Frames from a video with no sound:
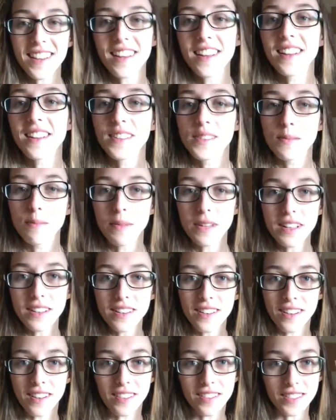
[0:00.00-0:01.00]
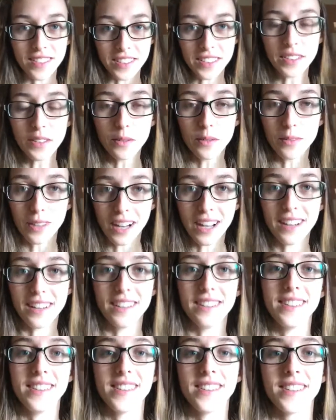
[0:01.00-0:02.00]
It has been a little
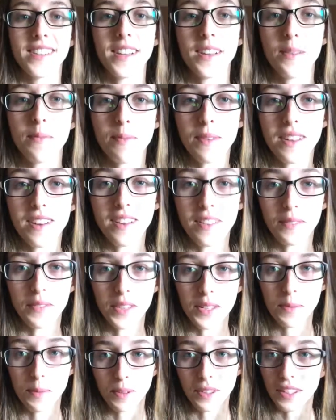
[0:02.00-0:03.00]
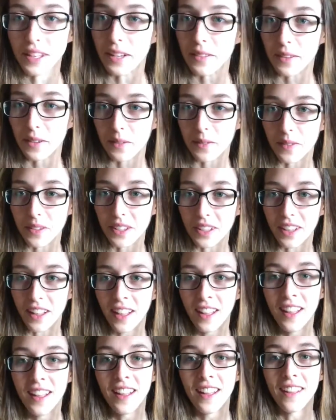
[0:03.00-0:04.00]
while since I have been on Facebook Live. I
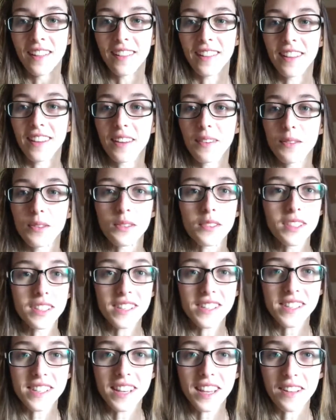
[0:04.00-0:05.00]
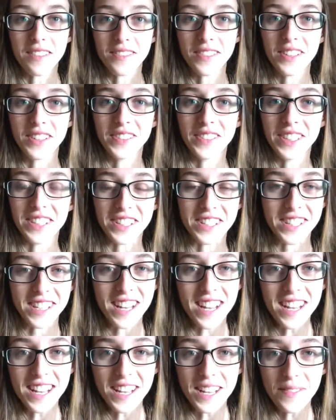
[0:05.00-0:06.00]
feel like I'm doing this again for the first
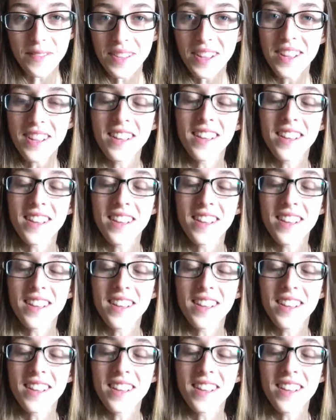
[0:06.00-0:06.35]
time.